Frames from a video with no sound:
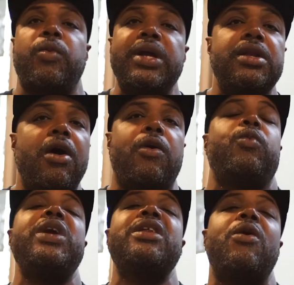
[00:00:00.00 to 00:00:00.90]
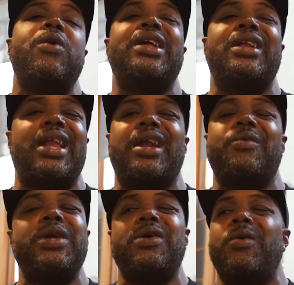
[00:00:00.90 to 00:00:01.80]
We know in Atlanta,
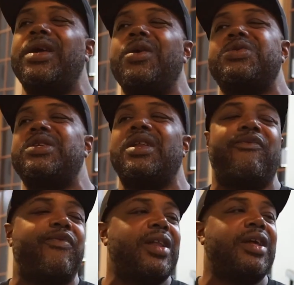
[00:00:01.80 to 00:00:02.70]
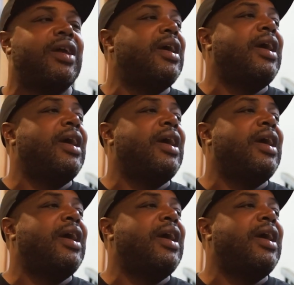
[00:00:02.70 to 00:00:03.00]
we know in Houston and Philly,